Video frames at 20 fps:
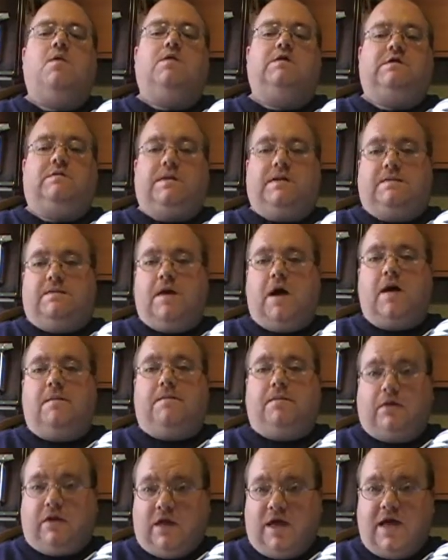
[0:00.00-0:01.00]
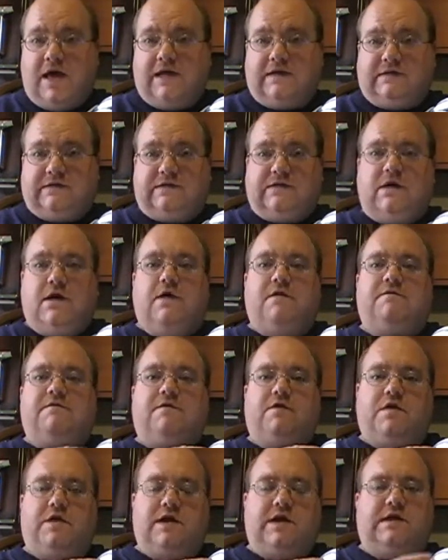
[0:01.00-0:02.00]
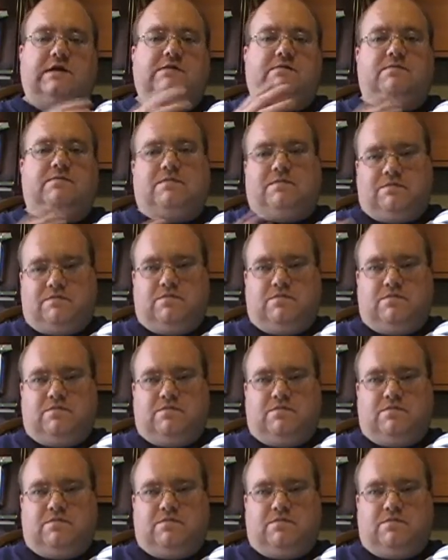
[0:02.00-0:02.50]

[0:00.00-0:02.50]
which will be a plus for these.